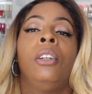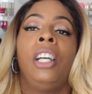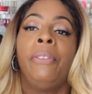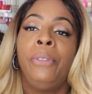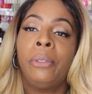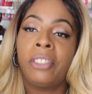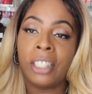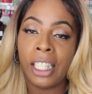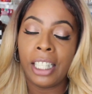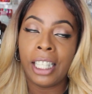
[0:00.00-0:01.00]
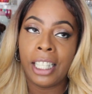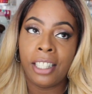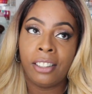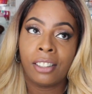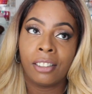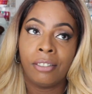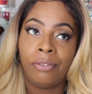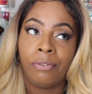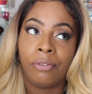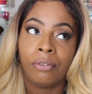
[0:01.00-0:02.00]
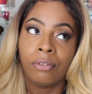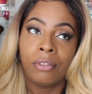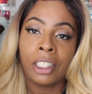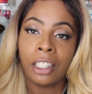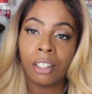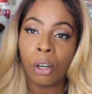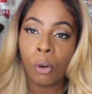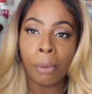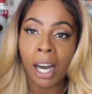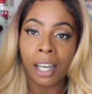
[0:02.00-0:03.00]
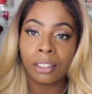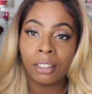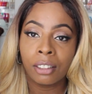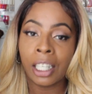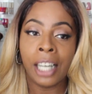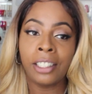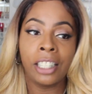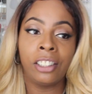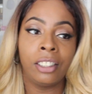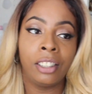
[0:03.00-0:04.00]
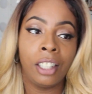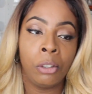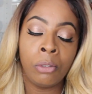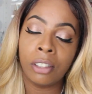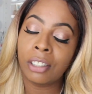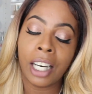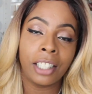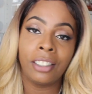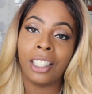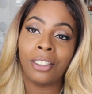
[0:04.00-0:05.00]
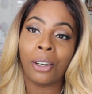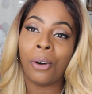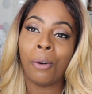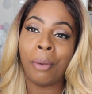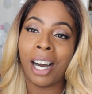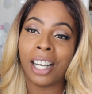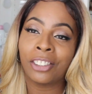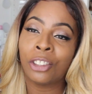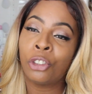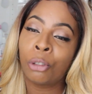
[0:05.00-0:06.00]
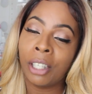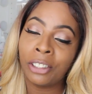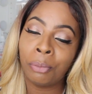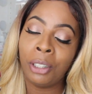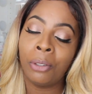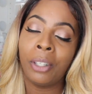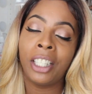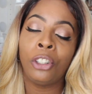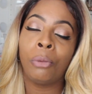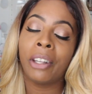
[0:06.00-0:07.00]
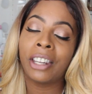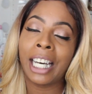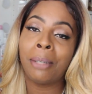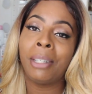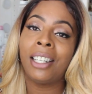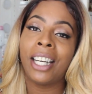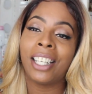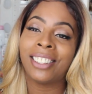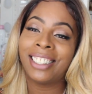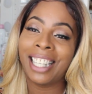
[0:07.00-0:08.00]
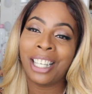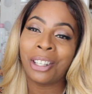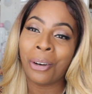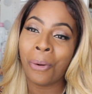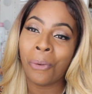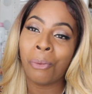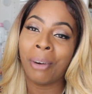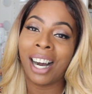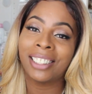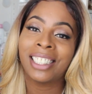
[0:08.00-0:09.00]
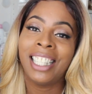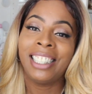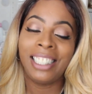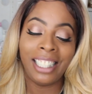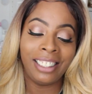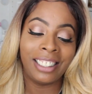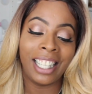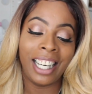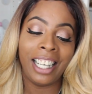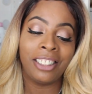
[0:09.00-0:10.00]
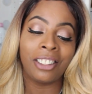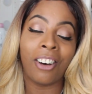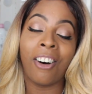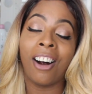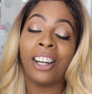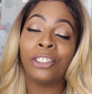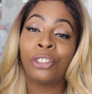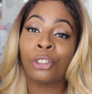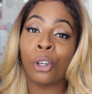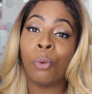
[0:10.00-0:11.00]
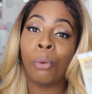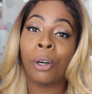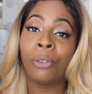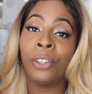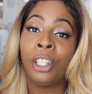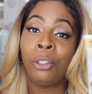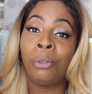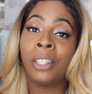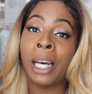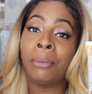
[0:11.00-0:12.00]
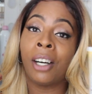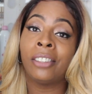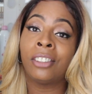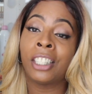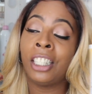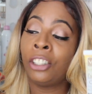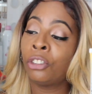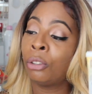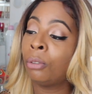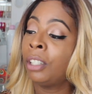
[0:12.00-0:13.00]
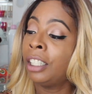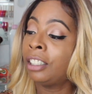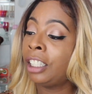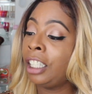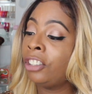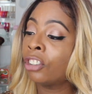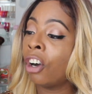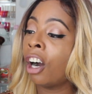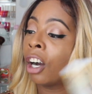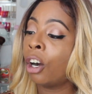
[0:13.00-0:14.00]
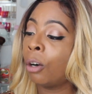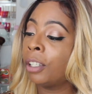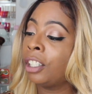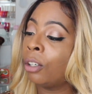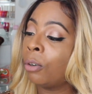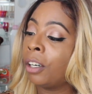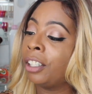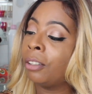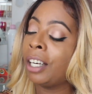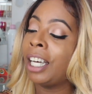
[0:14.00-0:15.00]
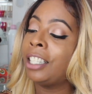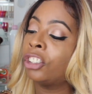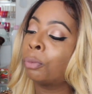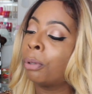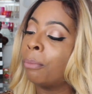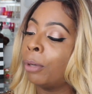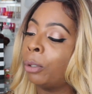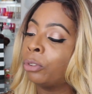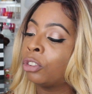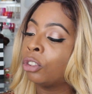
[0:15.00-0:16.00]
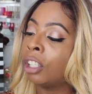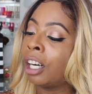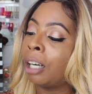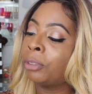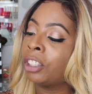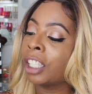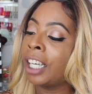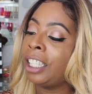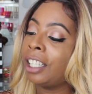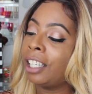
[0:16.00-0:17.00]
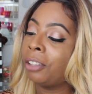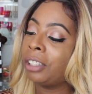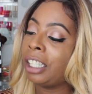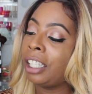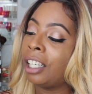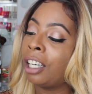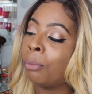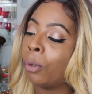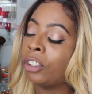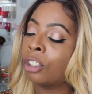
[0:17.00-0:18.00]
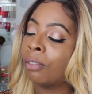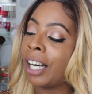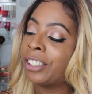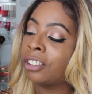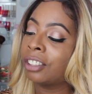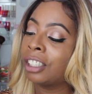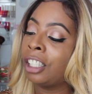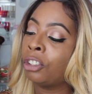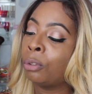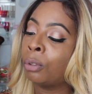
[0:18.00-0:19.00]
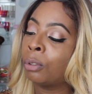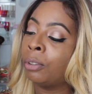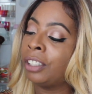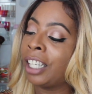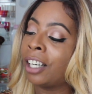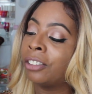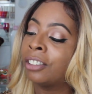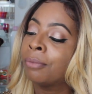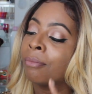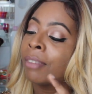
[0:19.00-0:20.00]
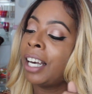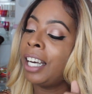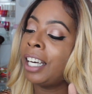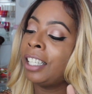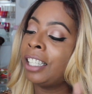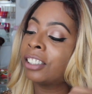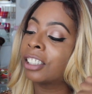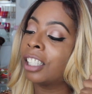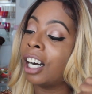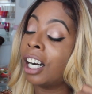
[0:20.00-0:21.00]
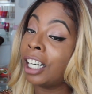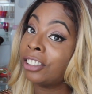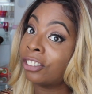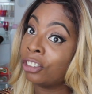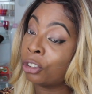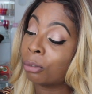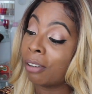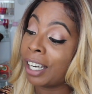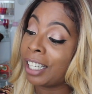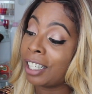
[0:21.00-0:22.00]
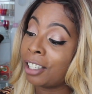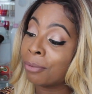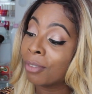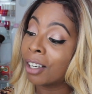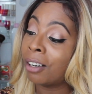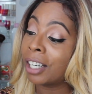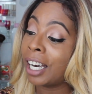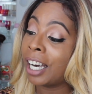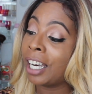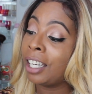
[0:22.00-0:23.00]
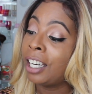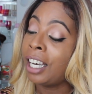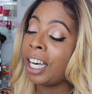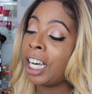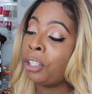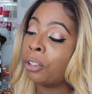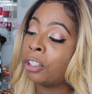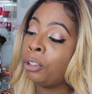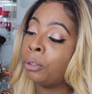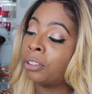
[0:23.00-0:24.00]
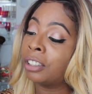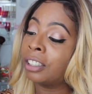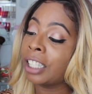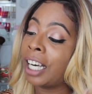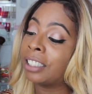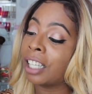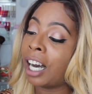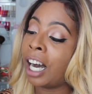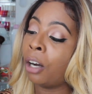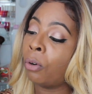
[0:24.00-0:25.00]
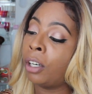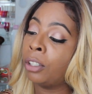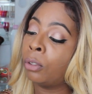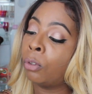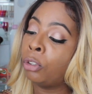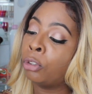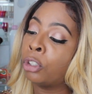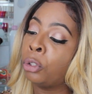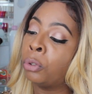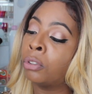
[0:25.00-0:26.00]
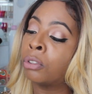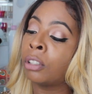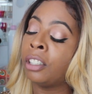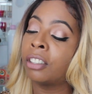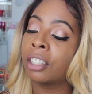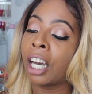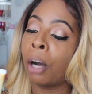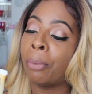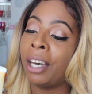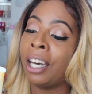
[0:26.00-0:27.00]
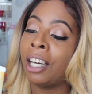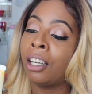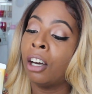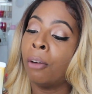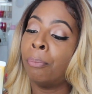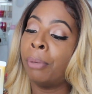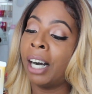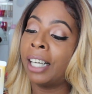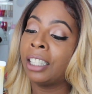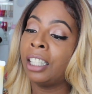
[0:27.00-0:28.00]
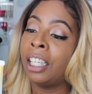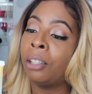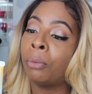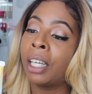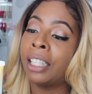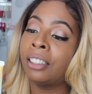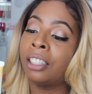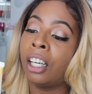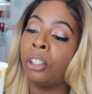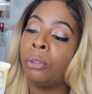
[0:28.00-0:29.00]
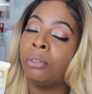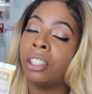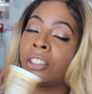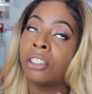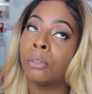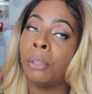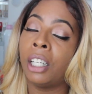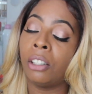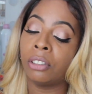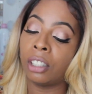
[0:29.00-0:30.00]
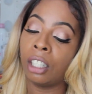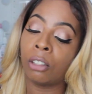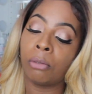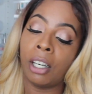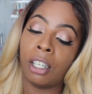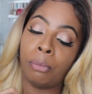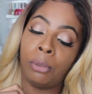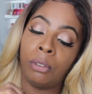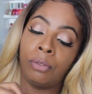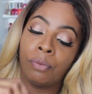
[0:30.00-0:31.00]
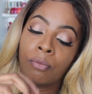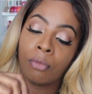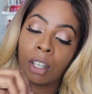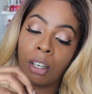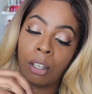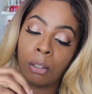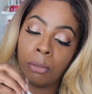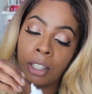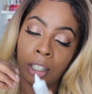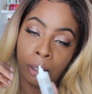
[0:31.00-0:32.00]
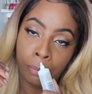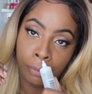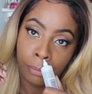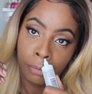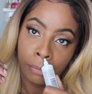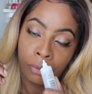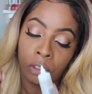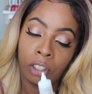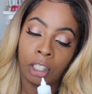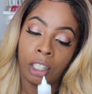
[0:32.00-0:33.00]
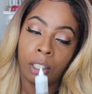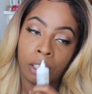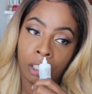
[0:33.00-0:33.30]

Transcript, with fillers: If you see these, take the whole box. That, that's just it. You just got to take the whole box. Trust me on it. You would thank me later. Take the whole box. These things are so worth you GlamDollz looking into. These are coconut oil, and this promotes um, shinier, healthy hair. It moisturizes your skin, cuticle, and nails. And it's concentrated, okay? And you can use this as a hot oil, or you can use this on your scalp and body. And when I tell you this smells incredible, O M G.